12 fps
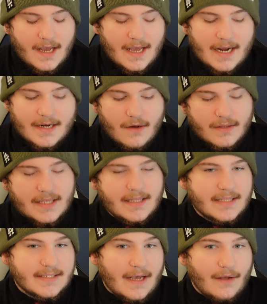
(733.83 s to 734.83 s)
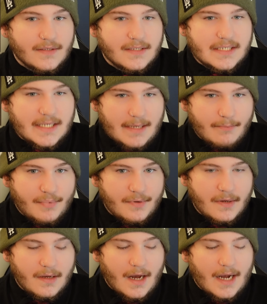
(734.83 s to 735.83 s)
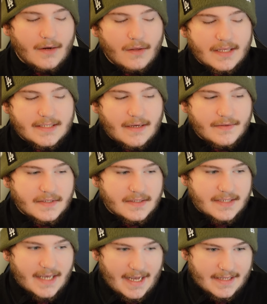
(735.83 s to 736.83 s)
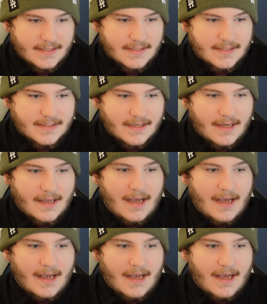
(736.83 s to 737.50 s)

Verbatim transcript: And I know that that sounds deep. I know that sounds intense.